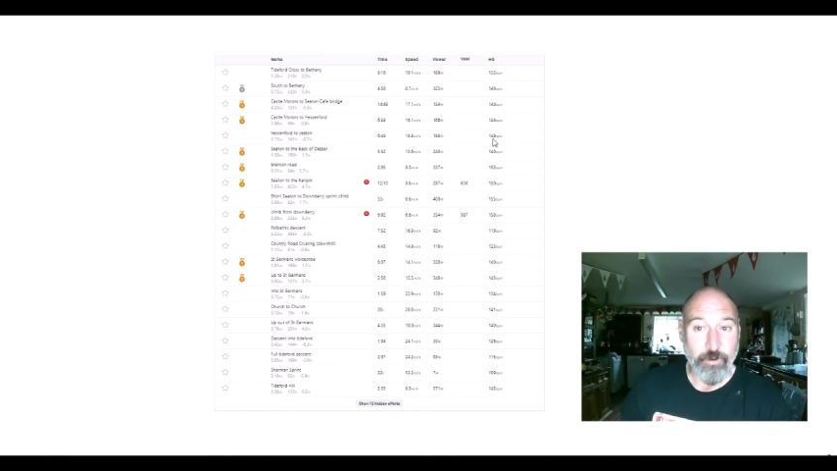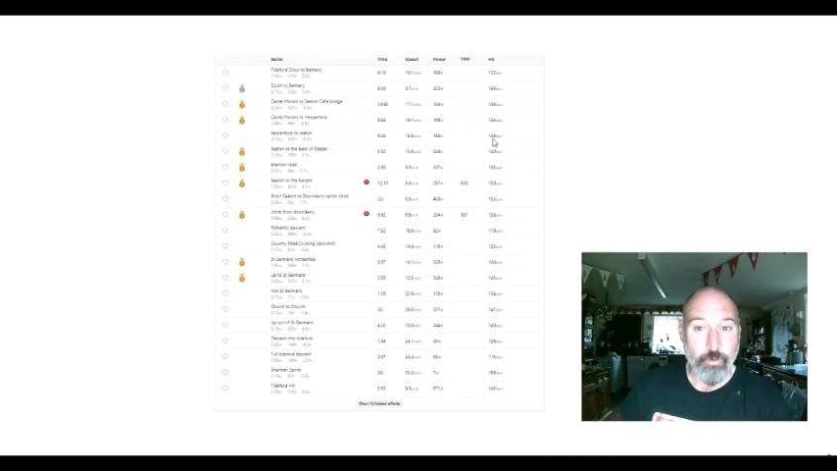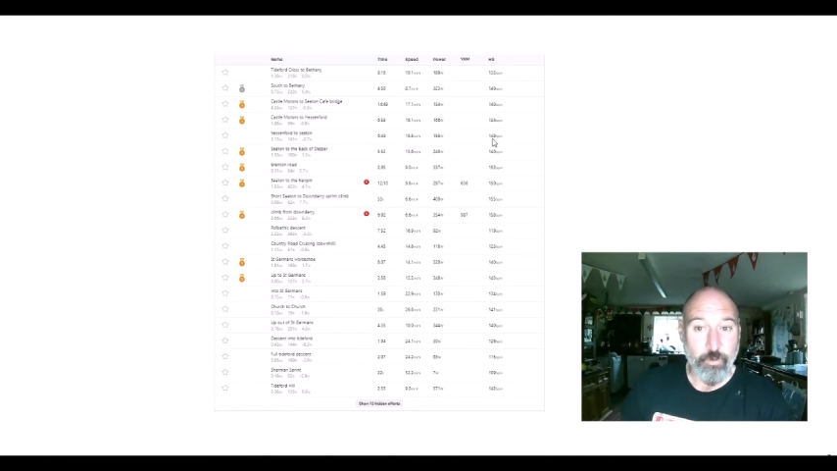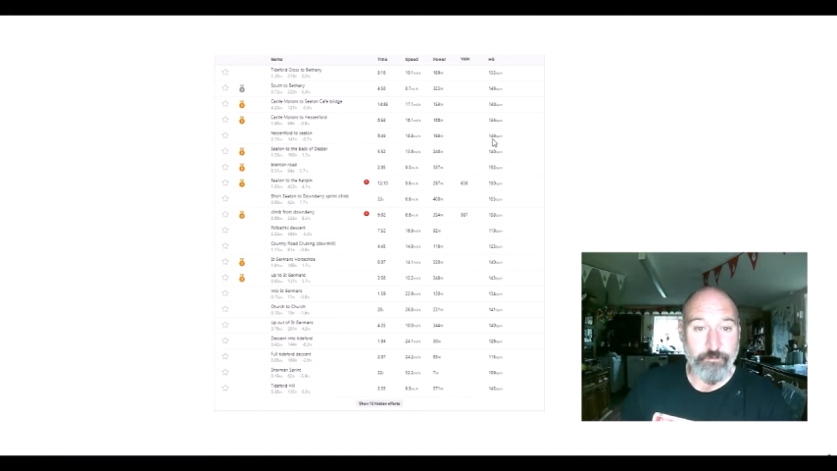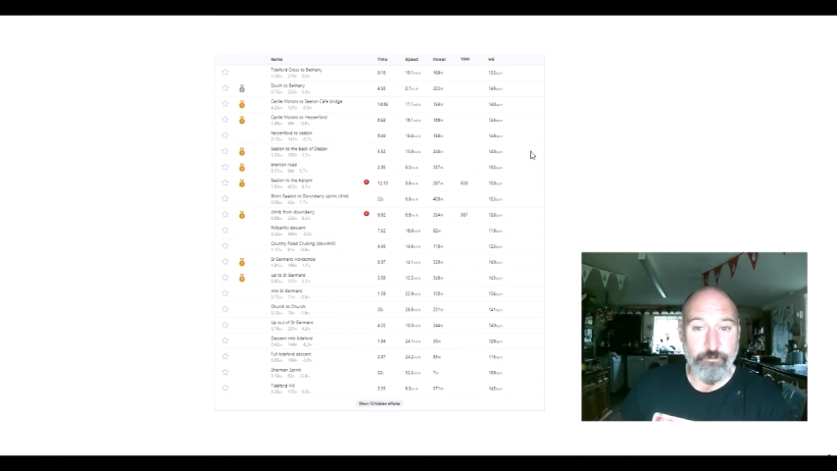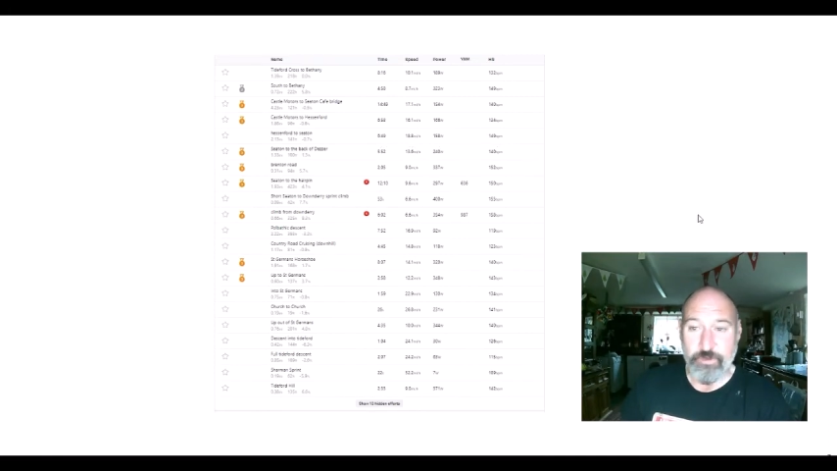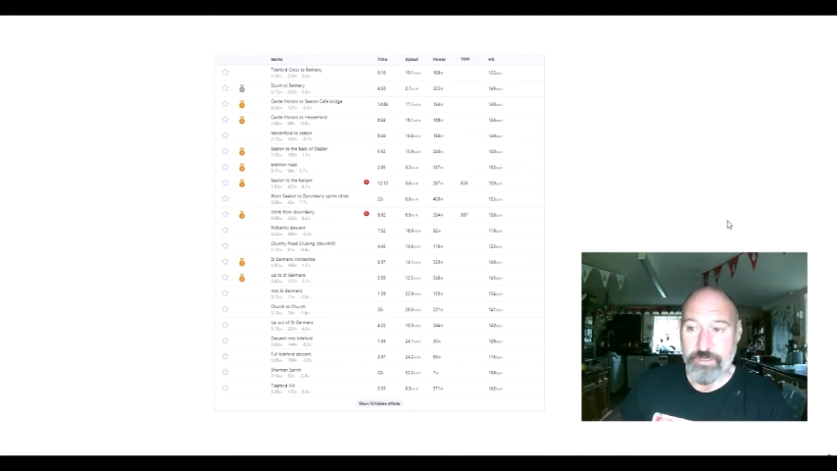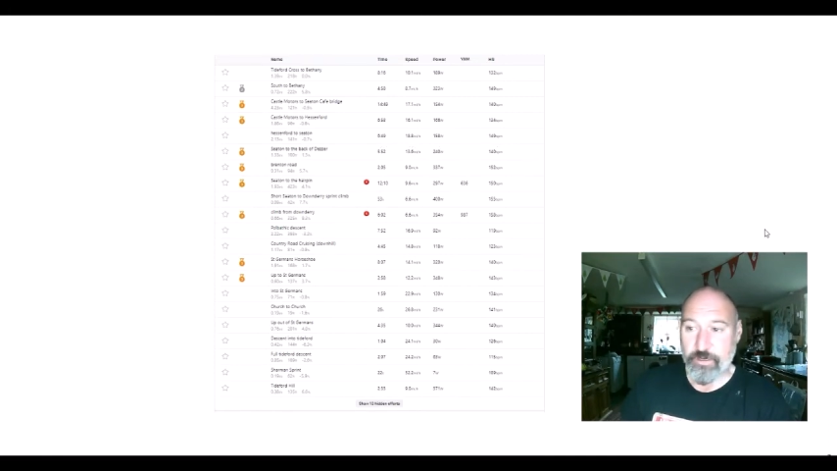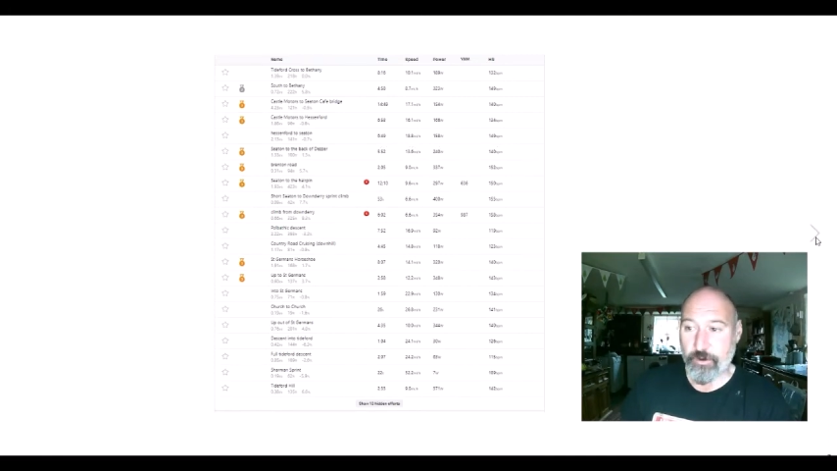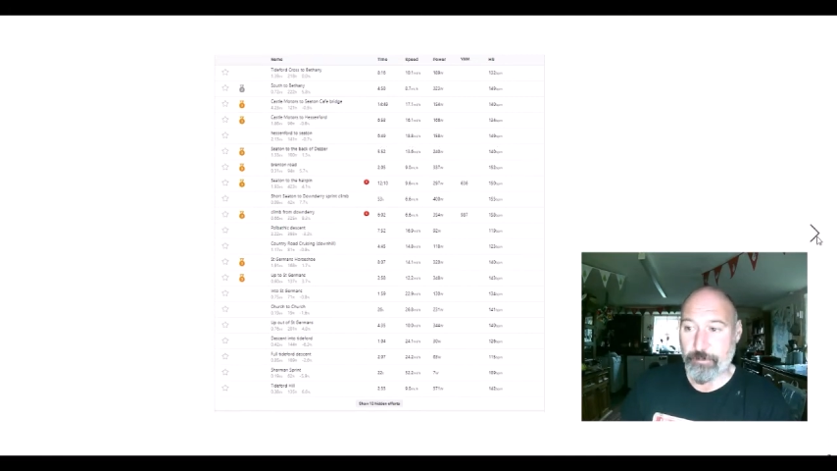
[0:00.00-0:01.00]

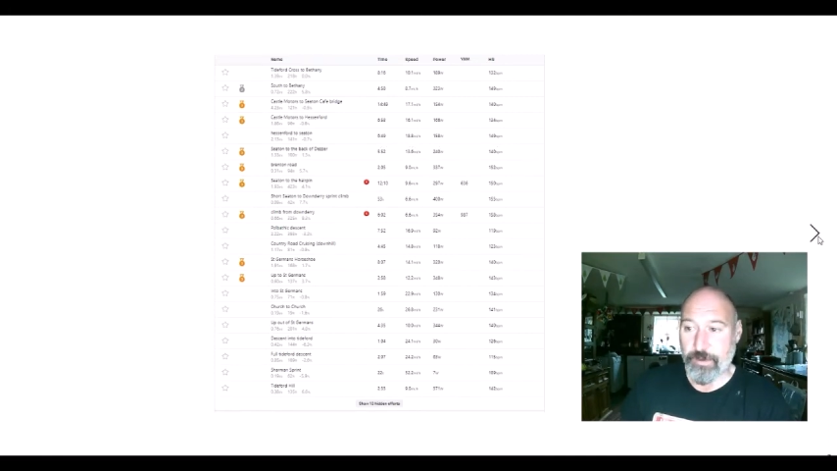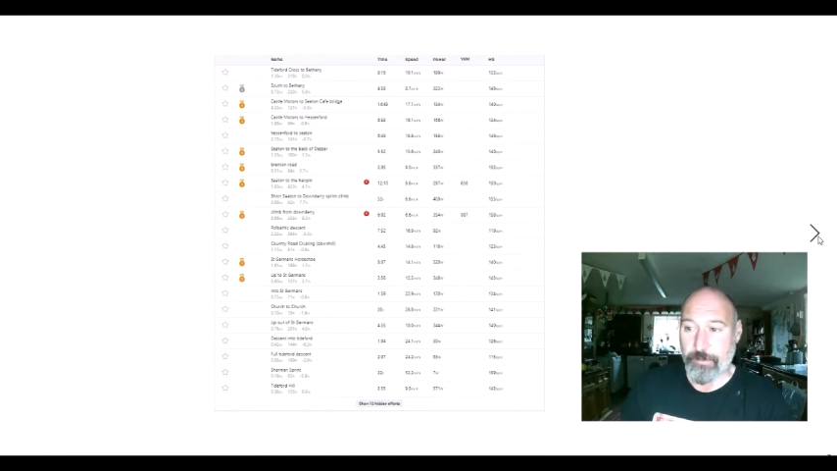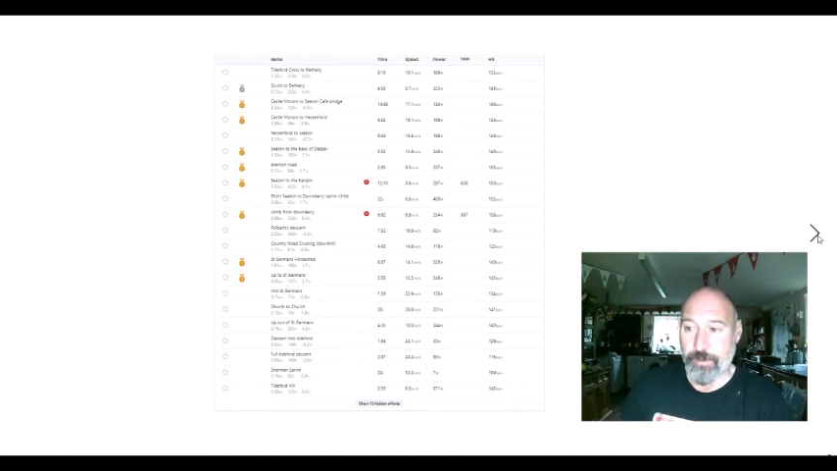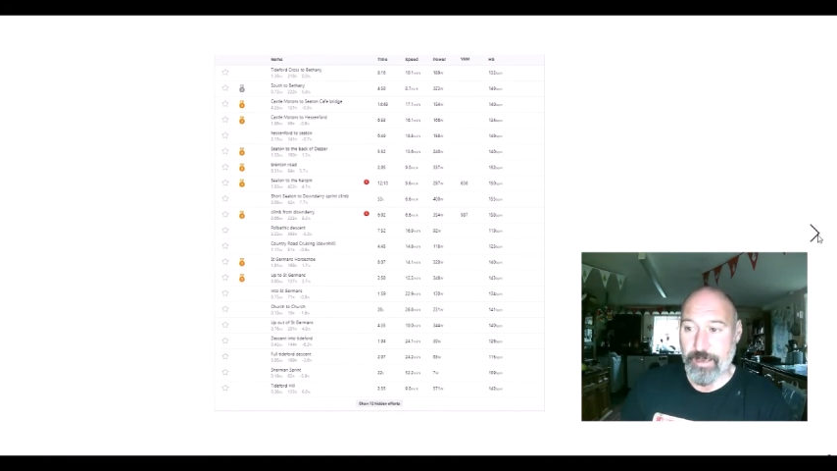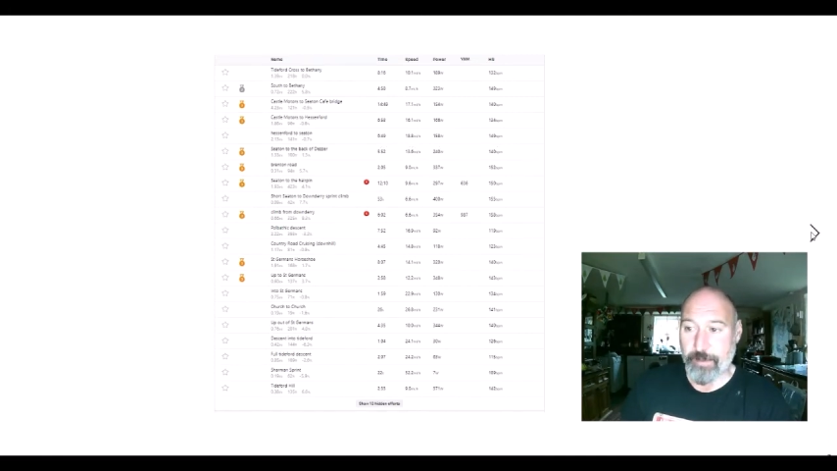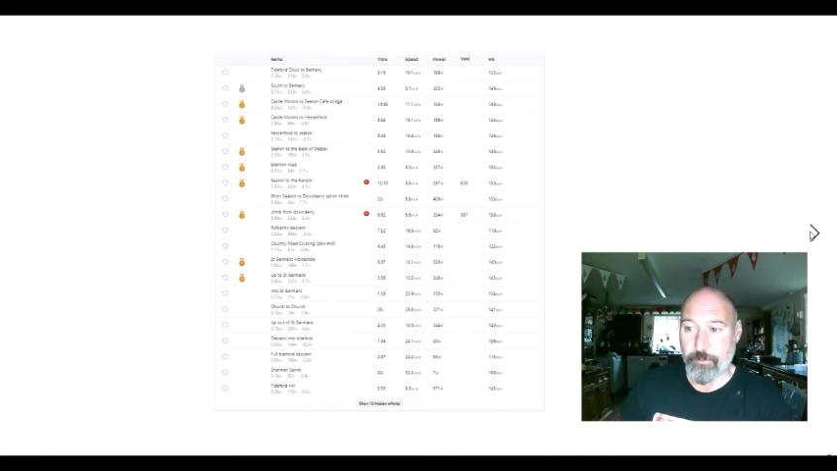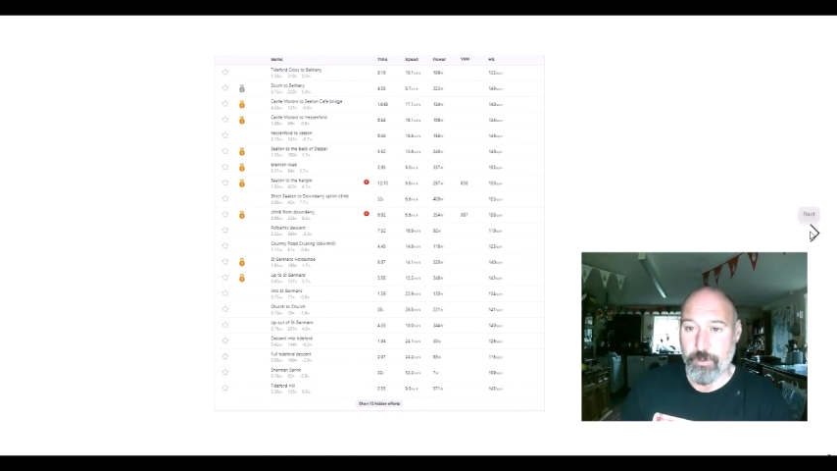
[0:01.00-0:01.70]
149 BPM.